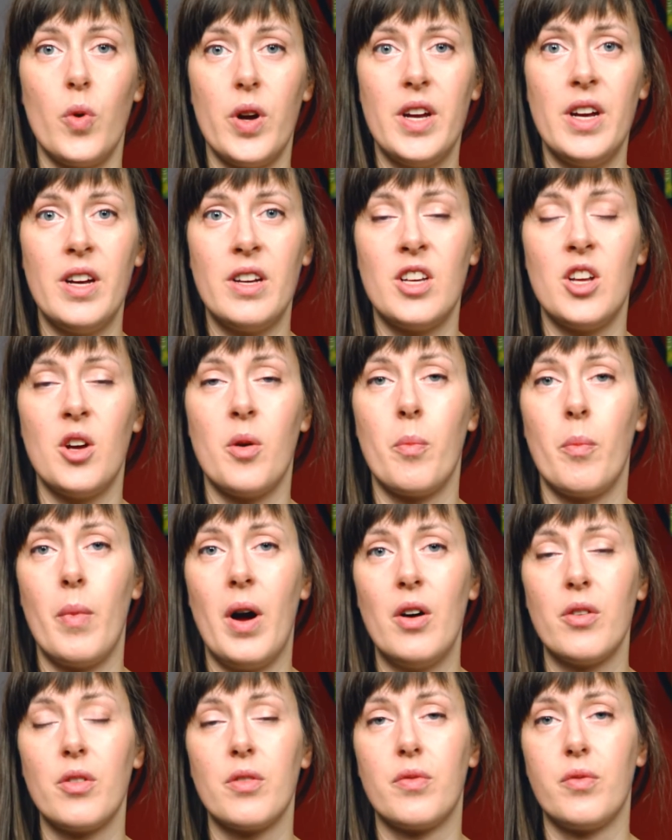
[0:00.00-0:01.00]
weighing the
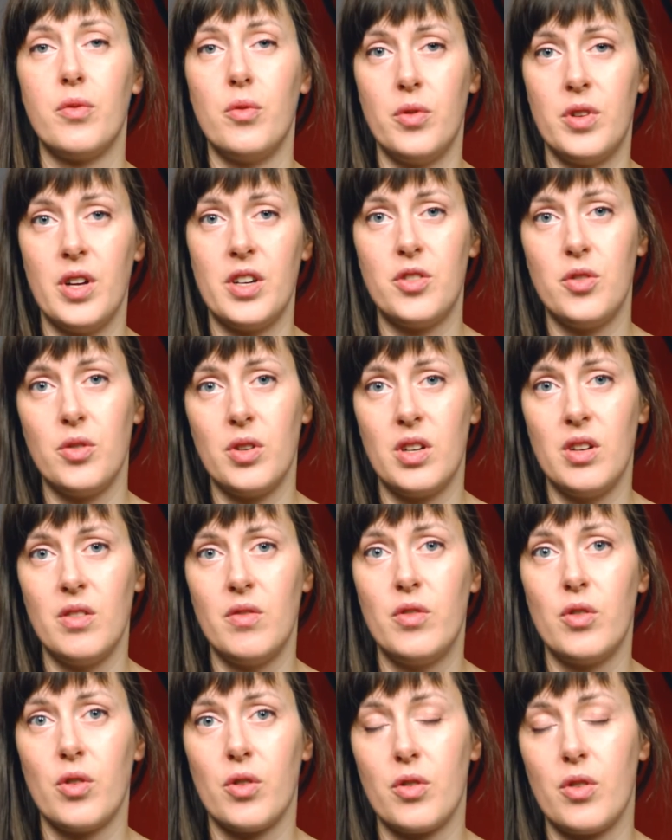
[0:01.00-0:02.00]
amount of food that you
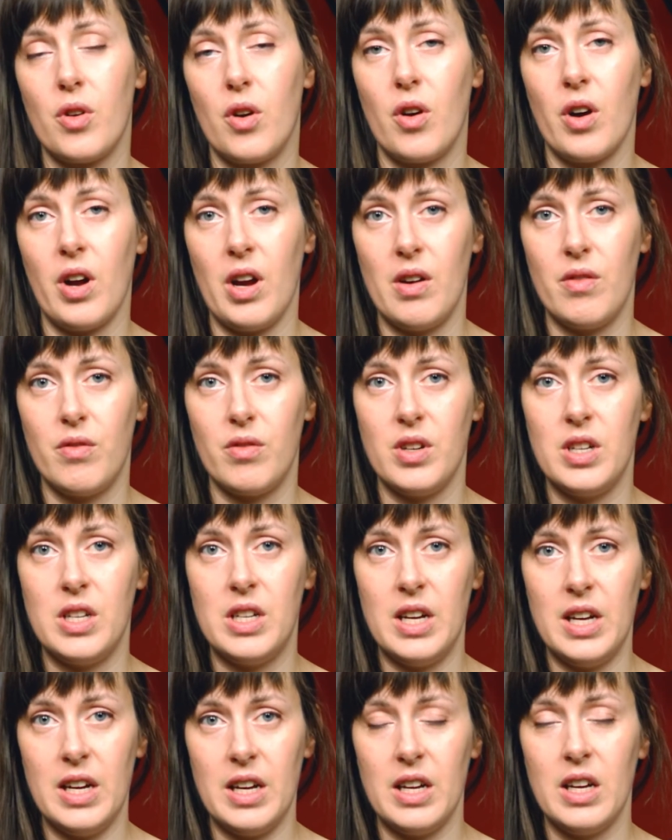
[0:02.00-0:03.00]
give your dog every
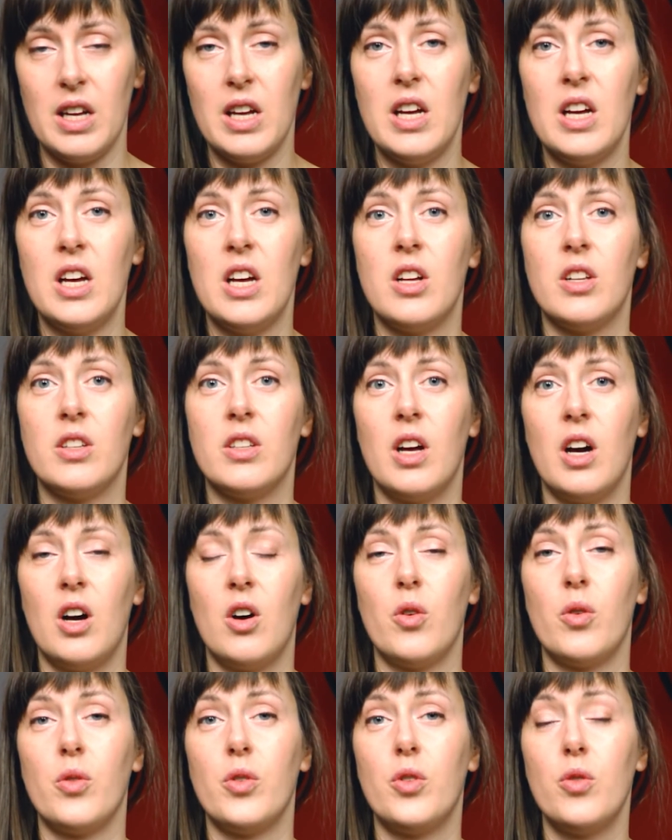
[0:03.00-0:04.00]
day.
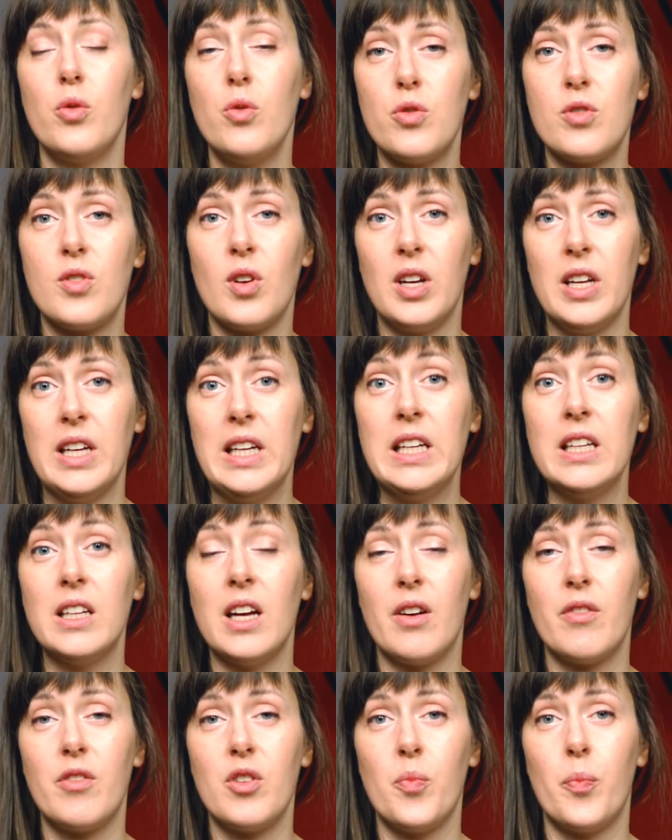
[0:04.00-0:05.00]
Now, usually
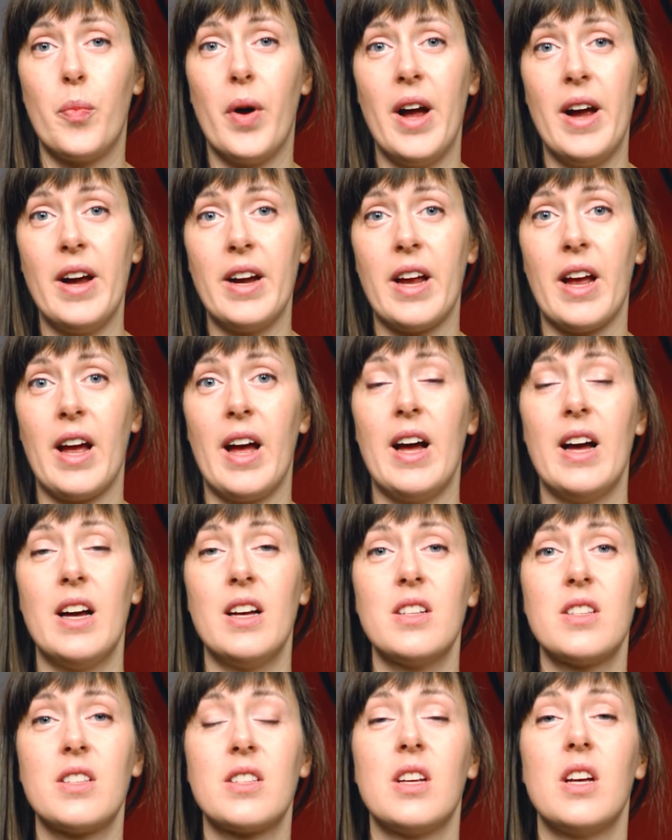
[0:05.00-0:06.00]
every bag
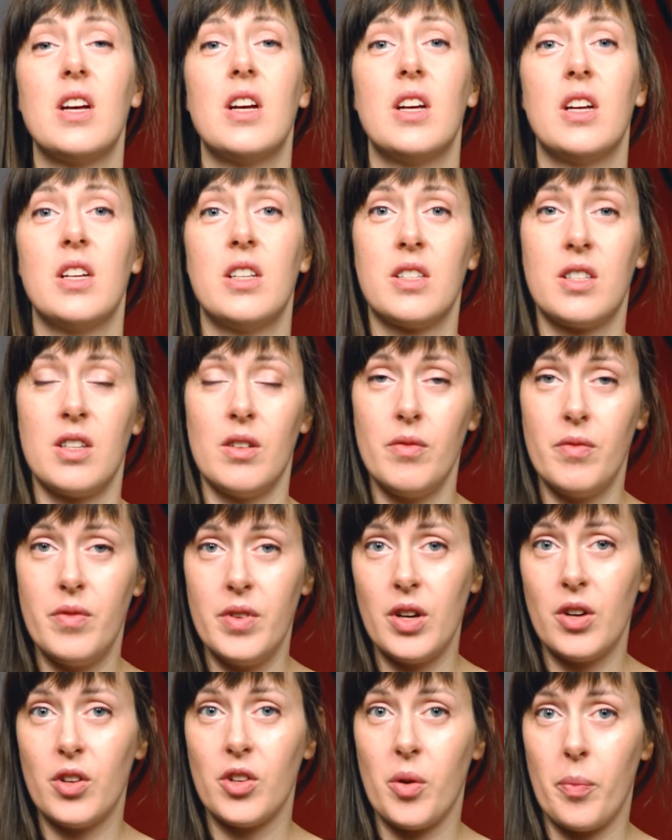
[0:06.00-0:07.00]
has
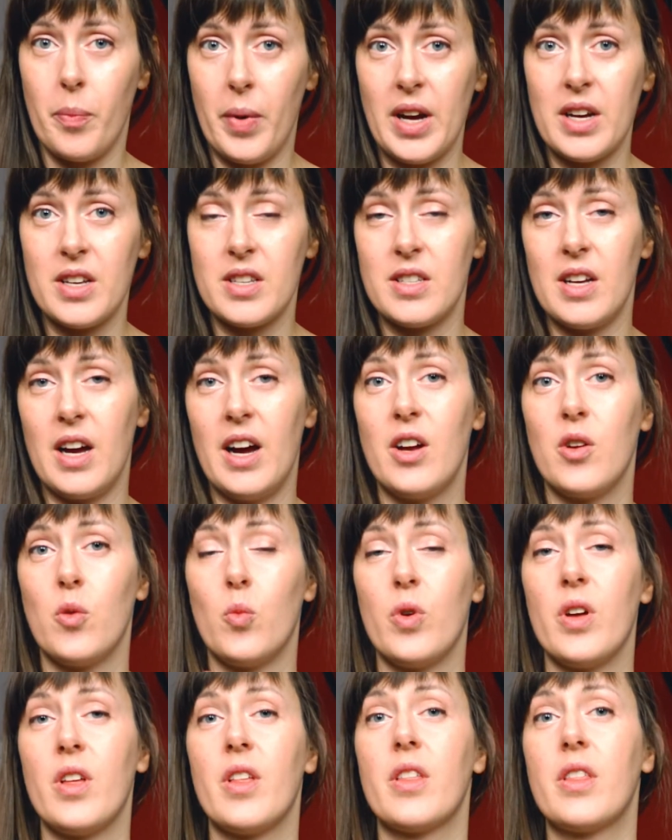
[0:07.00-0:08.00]
something on the
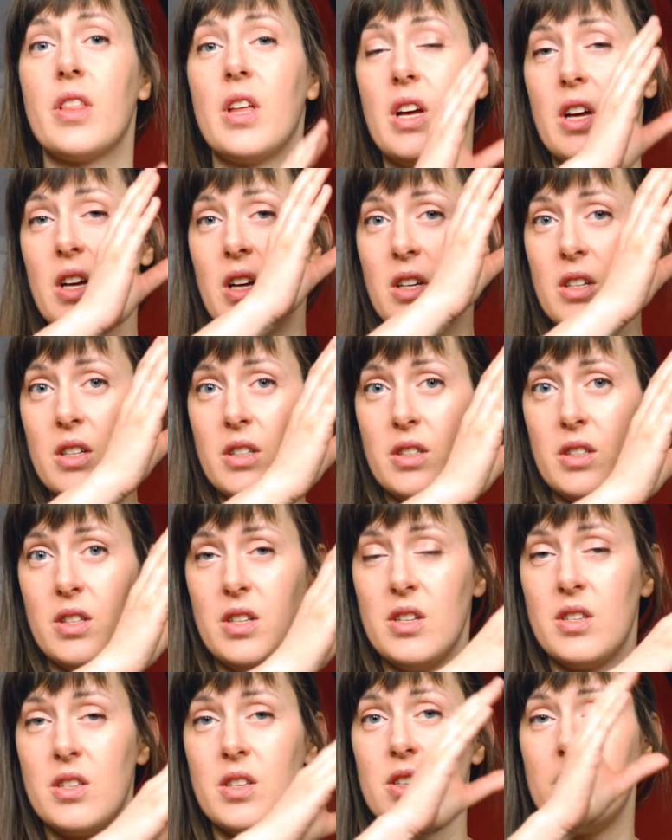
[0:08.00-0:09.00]
backside with
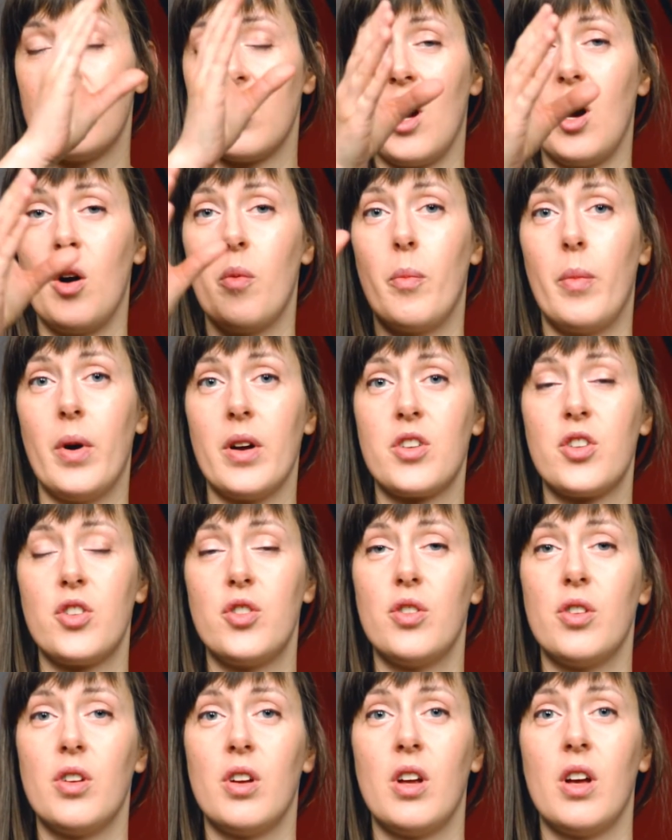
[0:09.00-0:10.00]
this is how
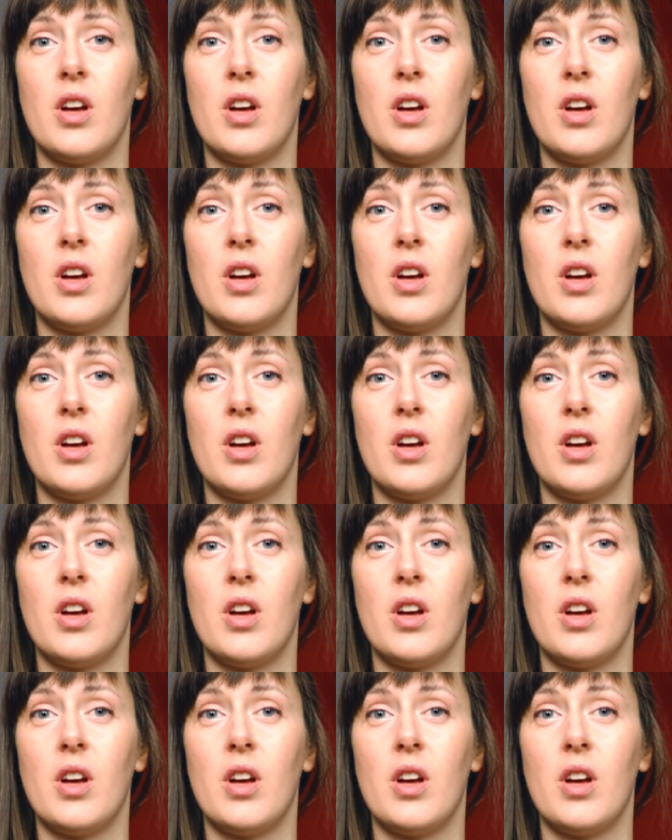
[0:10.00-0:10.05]
much